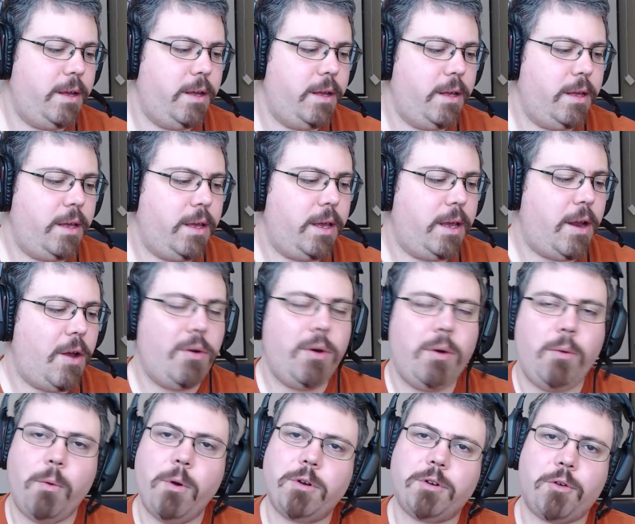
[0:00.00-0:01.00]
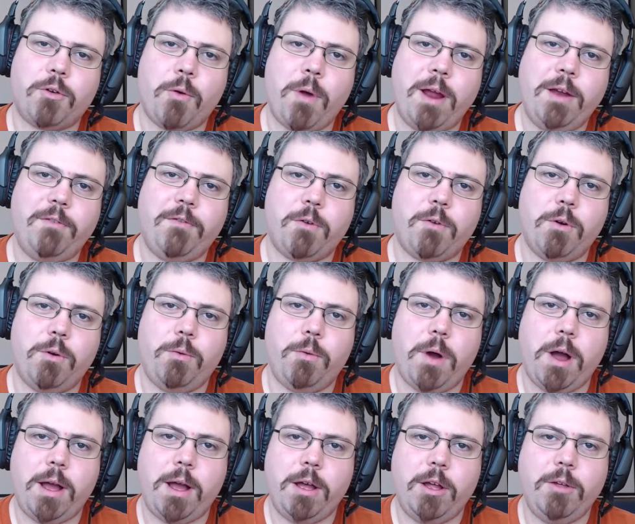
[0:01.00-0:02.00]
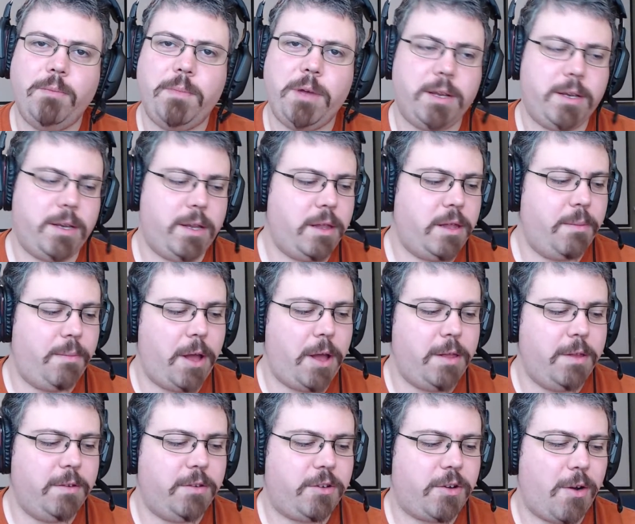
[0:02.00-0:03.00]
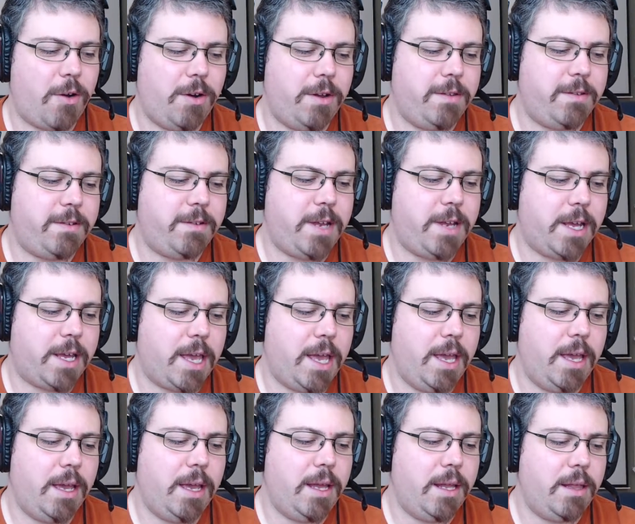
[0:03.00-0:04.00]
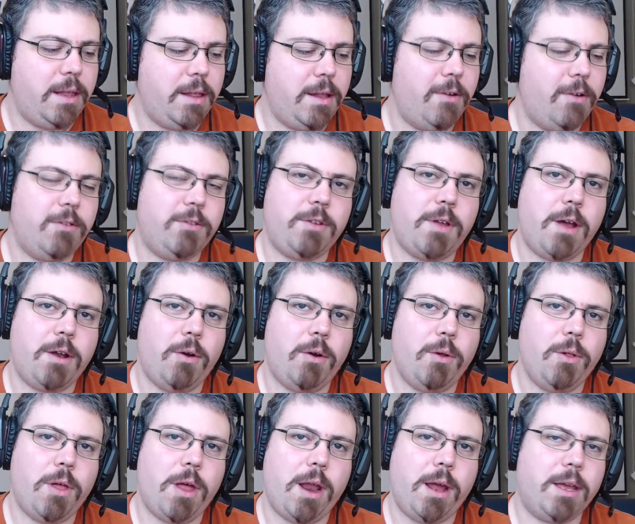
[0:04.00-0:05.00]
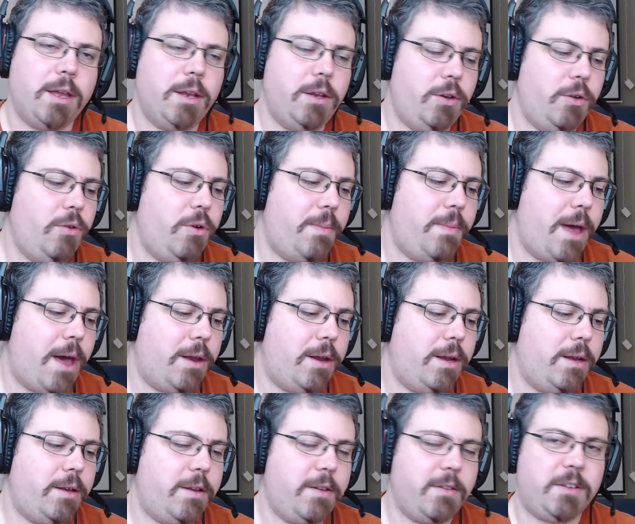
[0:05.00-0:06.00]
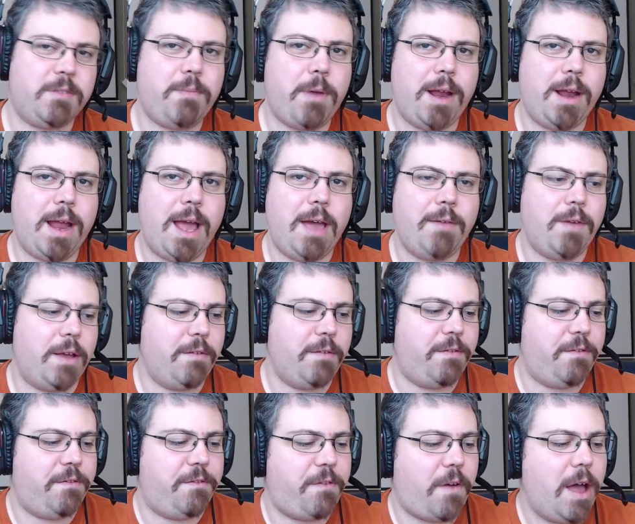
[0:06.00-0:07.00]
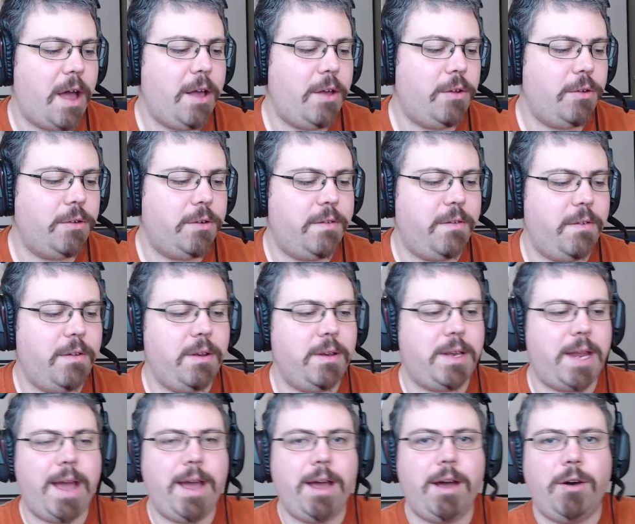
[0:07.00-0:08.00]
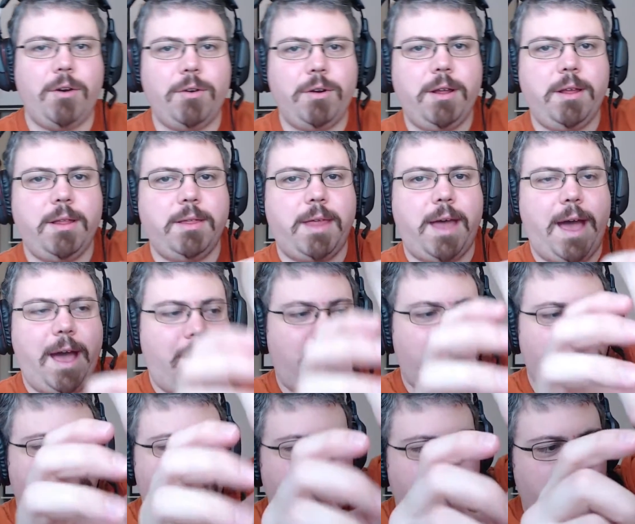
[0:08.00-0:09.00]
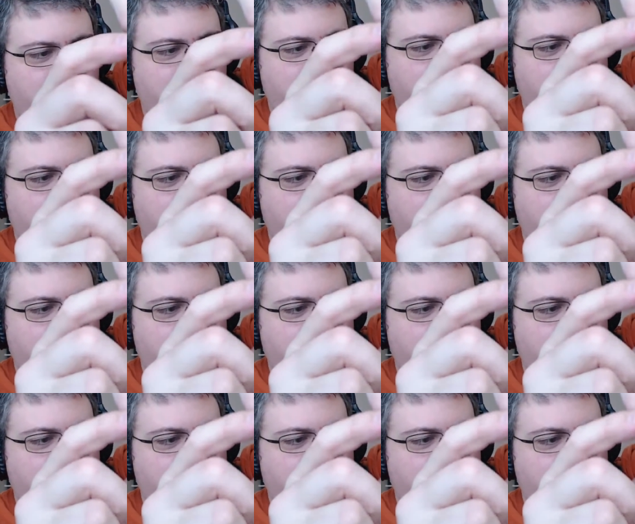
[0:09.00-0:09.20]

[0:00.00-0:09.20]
it worked great for a while, but the buttons started sticking and there's not a whole lot I can do about it, despite having filed down the housing